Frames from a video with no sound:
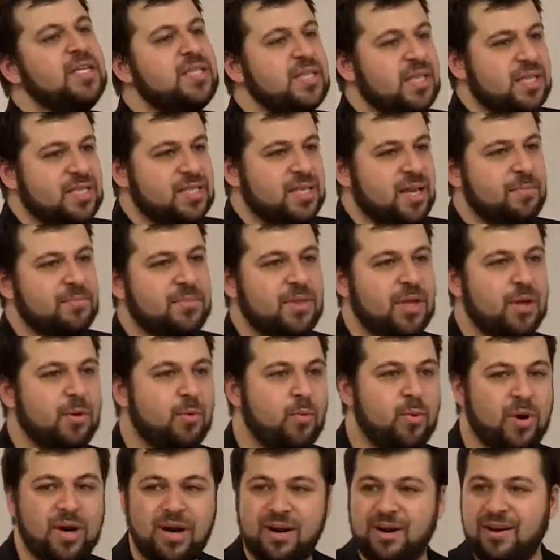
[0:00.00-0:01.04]
to something
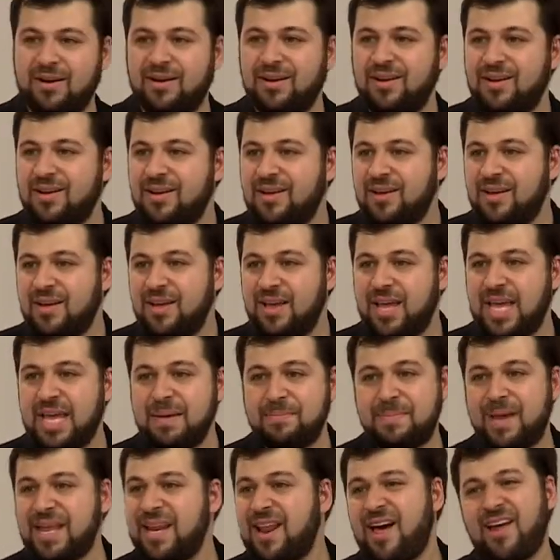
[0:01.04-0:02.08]
where
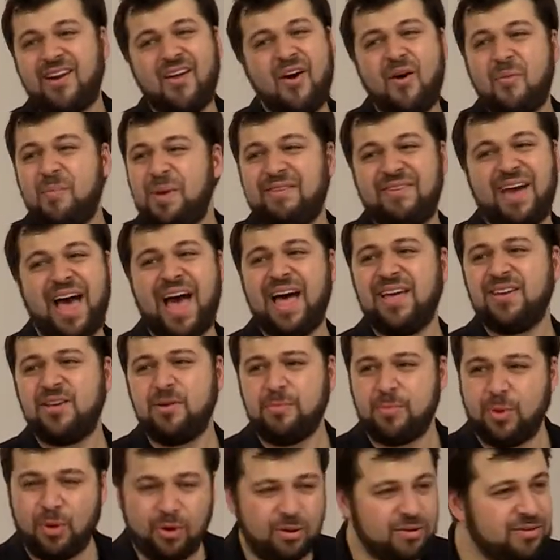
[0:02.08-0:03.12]
it may not all be
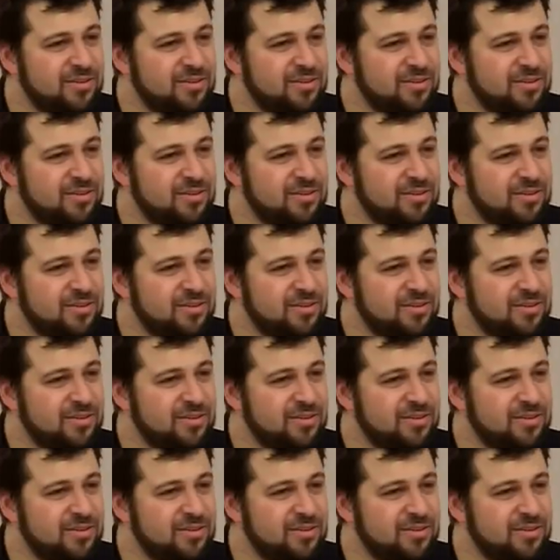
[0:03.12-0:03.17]
valuable?